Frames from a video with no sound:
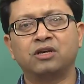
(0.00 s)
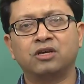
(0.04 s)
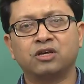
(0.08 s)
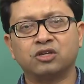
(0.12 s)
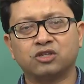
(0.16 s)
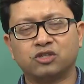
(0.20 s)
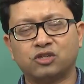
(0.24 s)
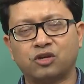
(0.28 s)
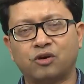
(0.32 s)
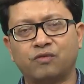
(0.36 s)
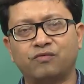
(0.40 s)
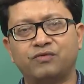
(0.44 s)

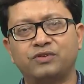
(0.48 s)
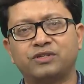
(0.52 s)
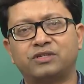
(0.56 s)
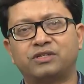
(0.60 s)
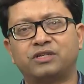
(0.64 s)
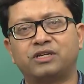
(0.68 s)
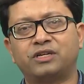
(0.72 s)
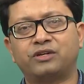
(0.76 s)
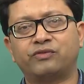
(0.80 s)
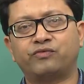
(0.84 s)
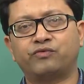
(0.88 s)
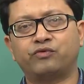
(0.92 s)
so
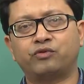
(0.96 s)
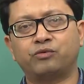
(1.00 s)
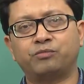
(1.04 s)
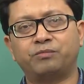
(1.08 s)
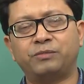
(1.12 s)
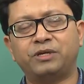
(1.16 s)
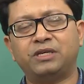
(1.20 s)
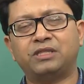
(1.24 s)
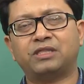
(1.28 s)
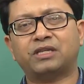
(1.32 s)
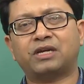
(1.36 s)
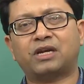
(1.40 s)
obviously it would
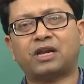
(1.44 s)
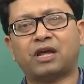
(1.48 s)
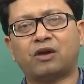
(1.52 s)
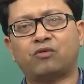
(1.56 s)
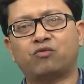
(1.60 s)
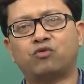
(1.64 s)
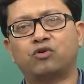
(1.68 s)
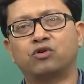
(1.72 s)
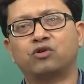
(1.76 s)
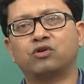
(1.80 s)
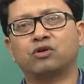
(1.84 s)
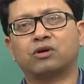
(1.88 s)
mean that I
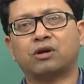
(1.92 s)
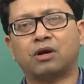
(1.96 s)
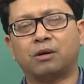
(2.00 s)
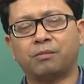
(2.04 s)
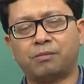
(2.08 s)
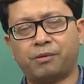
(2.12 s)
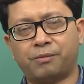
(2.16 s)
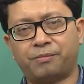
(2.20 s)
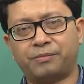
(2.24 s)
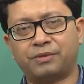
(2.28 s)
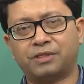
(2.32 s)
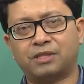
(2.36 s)
want to
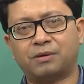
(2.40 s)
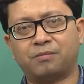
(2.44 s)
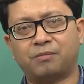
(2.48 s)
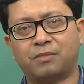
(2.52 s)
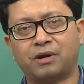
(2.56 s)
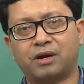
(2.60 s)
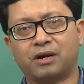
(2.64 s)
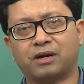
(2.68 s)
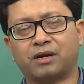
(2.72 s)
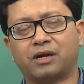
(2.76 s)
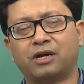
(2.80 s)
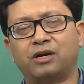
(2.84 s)
come up in the
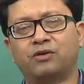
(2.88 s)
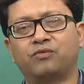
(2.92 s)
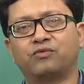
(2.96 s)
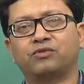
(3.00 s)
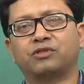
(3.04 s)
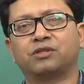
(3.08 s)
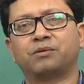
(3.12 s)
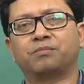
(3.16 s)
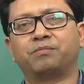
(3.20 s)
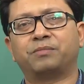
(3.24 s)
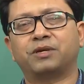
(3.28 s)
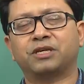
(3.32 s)
market
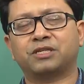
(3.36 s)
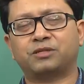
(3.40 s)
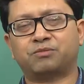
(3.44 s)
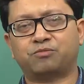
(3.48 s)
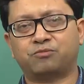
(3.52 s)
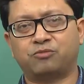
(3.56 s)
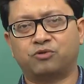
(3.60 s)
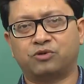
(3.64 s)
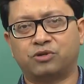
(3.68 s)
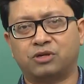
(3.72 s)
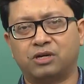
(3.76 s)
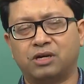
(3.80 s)
with the
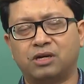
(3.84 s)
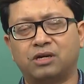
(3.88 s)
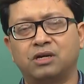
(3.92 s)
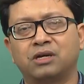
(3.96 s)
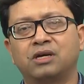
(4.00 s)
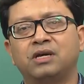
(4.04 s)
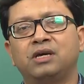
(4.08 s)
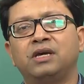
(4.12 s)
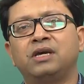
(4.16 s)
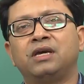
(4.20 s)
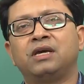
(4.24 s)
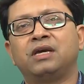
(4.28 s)
best product
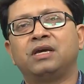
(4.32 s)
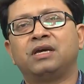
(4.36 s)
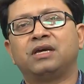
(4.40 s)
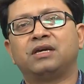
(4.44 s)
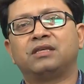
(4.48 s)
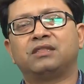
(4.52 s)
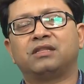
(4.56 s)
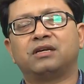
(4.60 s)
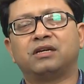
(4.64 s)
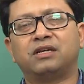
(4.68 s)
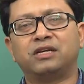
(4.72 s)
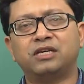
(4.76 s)

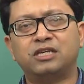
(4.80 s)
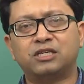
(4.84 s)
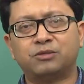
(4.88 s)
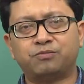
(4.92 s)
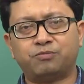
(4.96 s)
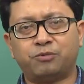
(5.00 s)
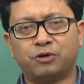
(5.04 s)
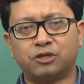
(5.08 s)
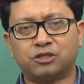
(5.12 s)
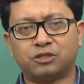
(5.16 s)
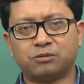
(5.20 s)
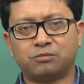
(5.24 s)
in the least
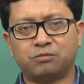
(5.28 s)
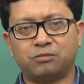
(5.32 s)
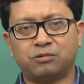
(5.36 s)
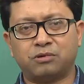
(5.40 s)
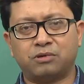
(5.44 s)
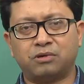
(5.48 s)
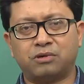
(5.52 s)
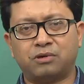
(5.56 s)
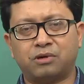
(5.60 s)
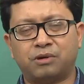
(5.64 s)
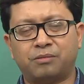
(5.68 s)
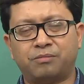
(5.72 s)

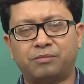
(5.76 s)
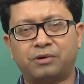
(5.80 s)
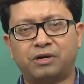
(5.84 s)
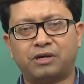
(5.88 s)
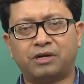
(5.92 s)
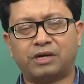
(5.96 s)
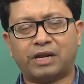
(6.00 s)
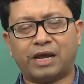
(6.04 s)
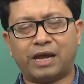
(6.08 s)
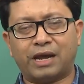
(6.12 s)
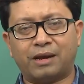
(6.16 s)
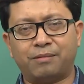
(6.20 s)
possible
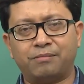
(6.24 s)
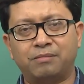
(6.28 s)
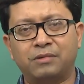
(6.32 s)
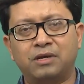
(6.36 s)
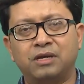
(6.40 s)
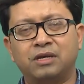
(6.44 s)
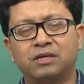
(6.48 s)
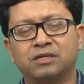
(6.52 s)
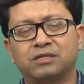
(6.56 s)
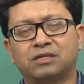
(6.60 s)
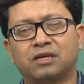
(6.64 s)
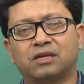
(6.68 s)
time,
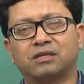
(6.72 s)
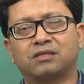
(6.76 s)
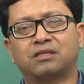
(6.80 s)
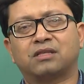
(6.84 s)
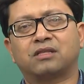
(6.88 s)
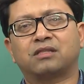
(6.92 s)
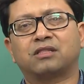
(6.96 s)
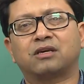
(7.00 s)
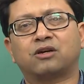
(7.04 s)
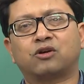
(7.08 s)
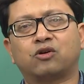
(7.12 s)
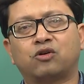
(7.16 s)
such
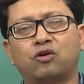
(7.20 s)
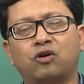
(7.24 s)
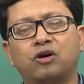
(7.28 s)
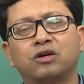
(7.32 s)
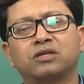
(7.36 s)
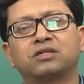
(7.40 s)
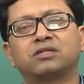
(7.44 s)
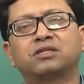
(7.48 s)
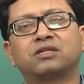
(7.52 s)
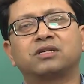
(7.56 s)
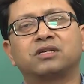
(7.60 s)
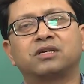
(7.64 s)
that the
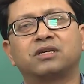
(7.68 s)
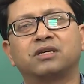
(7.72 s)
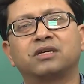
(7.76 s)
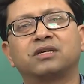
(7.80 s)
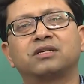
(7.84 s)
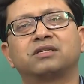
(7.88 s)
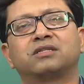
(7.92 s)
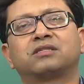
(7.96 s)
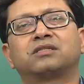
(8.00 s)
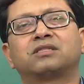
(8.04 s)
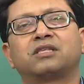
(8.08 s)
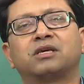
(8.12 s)
cost
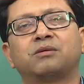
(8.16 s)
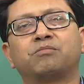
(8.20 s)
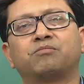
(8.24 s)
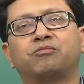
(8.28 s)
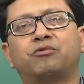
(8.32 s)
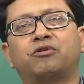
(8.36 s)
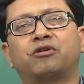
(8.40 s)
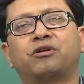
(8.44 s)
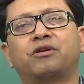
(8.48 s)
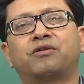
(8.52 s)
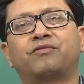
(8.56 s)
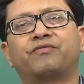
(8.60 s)
is the
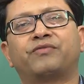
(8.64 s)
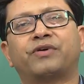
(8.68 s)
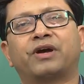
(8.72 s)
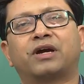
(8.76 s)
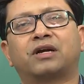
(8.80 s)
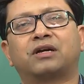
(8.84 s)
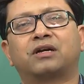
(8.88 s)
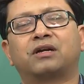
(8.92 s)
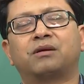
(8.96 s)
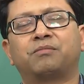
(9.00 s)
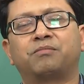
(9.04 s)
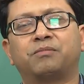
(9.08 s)
important
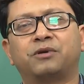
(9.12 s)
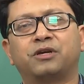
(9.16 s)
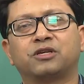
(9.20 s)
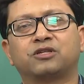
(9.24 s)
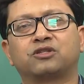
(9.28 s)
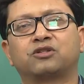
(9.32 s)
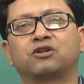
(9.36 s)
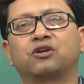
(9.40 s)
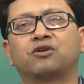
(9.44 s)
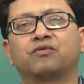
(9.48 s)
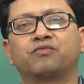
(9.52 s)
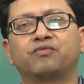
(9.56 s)
factor
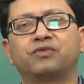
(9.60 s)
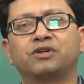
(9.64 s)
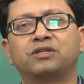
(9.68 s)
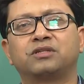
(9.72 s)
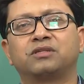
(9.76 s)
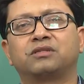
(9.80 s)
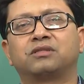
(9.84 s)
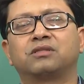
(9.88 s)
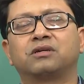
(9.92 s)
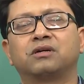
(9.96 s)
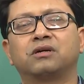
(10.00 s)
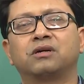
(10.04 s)
based on
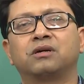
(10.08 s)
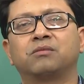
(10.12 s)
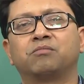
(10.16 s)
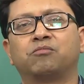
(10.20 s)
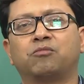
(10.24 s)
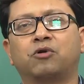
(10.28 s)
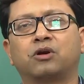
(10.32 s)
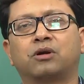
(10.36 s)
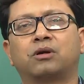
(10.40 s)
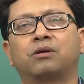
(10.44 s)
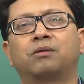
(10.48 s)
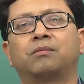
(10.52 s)
which the
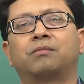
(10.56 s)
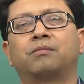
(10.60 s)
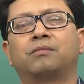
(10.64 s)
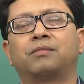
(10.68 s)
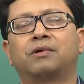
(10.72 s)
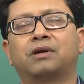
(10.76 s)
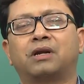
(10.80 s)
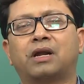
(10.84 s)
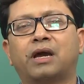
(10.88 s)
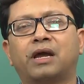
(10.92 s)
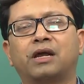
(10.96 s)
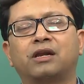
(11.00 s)
bottom
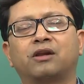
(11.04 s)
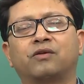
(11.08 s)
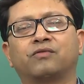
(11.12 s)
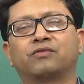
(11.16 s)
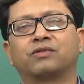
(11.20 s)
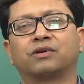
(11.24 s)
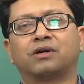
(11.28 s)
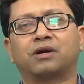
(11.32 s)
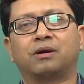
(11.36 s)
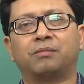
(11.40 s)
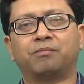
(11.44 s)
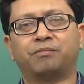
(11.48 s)
line of
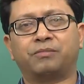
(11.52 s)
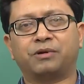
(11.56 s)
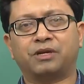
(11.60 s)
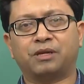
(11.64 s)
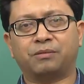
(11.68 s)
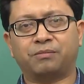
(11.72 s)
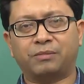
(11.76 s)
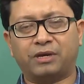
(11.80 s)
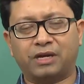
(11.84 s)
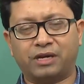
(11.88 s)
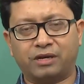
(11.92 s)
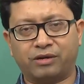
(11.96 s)
the company
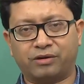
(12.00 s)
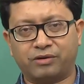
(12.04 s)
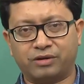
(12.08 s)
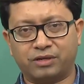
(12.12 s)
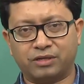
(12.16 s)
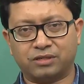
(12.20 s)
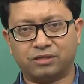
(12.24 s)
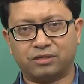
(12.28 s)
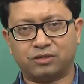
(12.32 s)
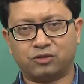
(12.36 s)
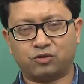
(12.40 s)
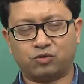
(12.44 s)
may
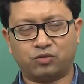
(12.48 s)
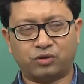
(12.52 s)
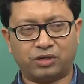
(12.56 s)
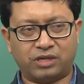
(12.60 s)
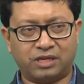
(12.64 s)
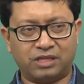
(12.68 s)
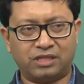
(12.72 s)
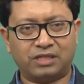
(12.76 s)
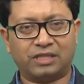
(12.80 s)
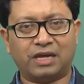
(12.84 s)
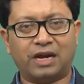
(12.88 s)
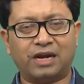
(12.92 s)
increase. So,
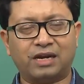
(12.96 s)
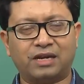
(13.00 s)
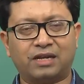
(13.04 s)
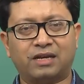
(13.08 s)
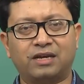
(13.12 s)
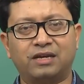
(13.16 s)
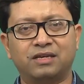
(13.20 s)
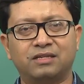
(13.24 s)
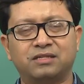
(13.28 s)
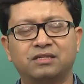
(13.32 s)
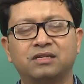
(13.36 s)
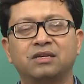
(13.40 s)
in that
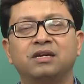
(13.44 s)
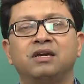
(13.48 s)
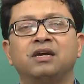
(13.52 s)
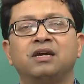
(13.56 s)
case,